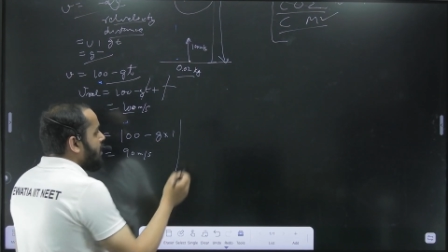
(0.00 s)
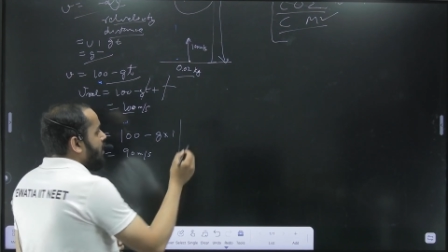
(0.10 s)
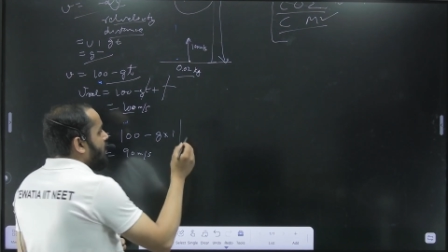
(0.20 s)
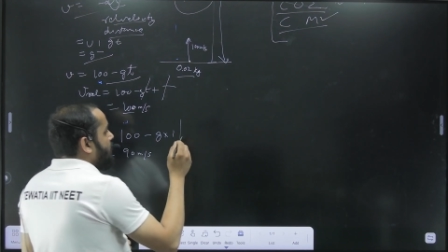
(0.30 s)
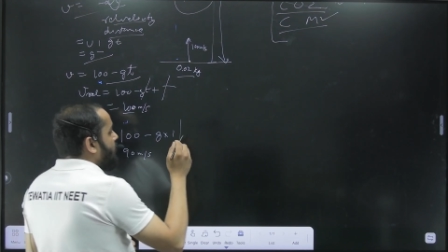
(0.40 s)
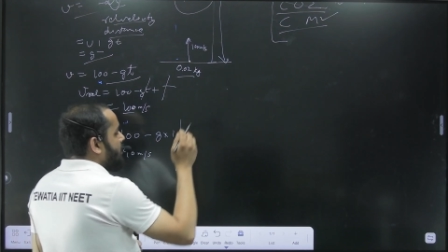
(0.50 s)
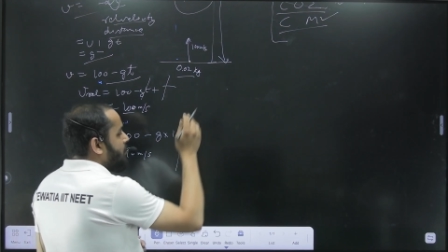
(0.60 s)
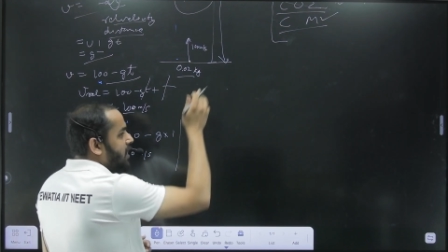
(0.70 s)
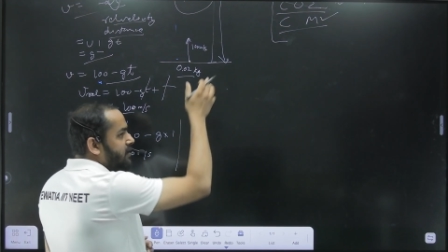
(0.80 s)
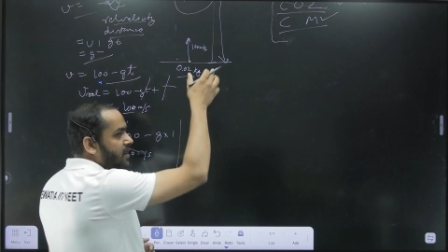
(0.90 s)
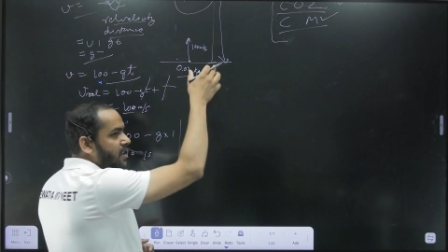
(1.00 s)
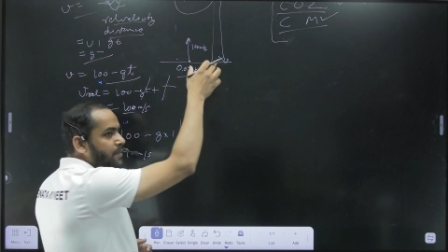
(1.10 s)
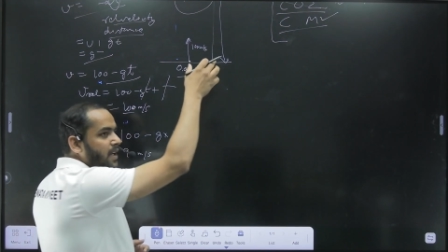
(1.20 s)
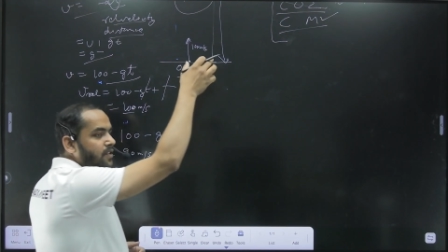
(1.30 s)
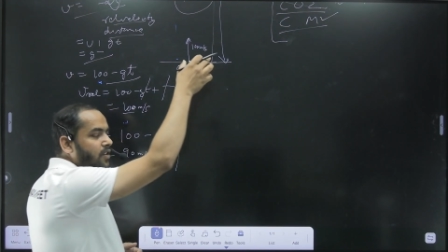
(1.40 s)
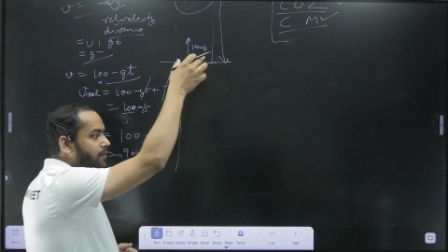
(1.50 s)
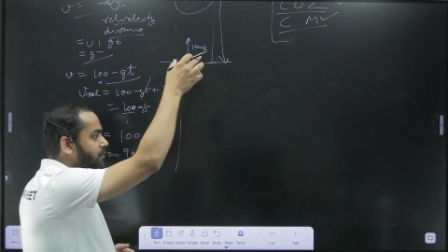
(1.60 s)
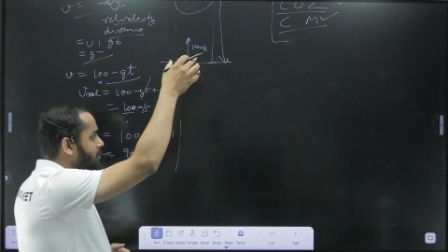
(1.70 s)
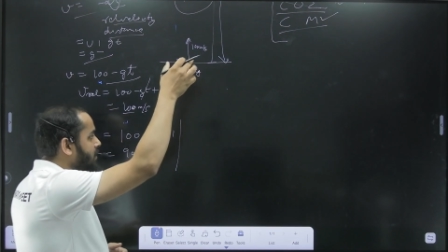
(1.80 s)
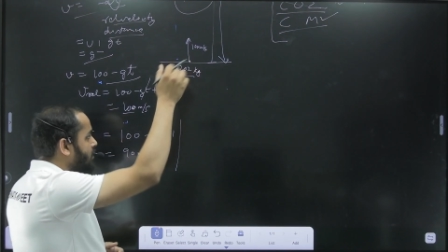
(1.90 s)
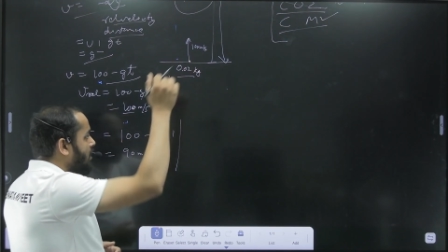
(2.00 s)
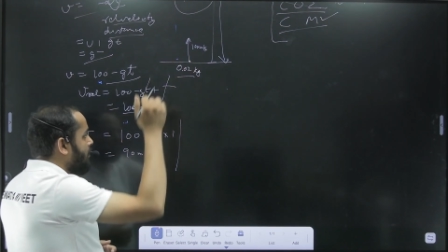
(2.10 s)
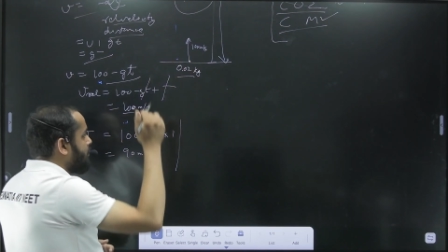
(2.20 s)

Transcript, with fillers: for the mass that is being dropped from the top